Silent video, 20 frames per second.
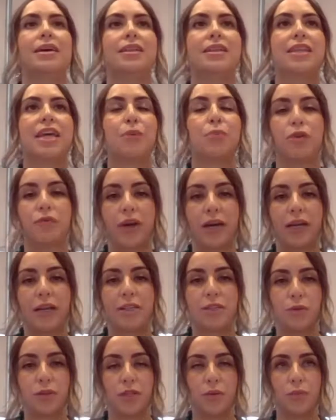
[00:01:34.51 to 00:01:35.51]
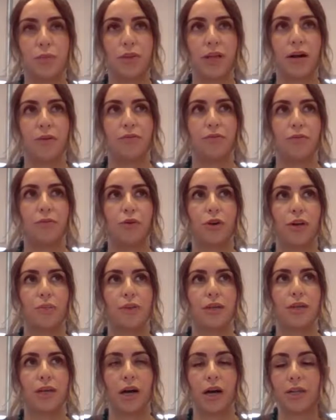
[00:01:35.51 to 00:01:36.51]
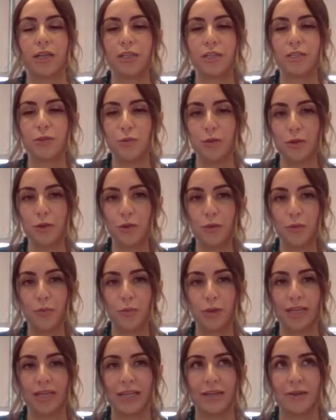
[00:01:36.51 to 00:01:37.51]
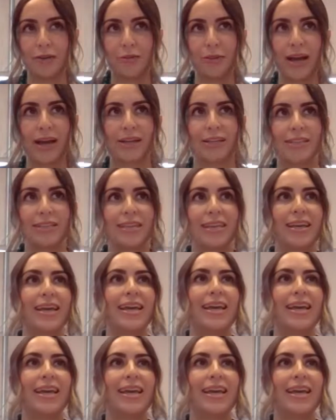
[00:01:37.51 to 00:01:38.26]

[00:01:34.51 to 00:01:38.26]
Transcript: They provide us with a platform and audience with whom we can interact.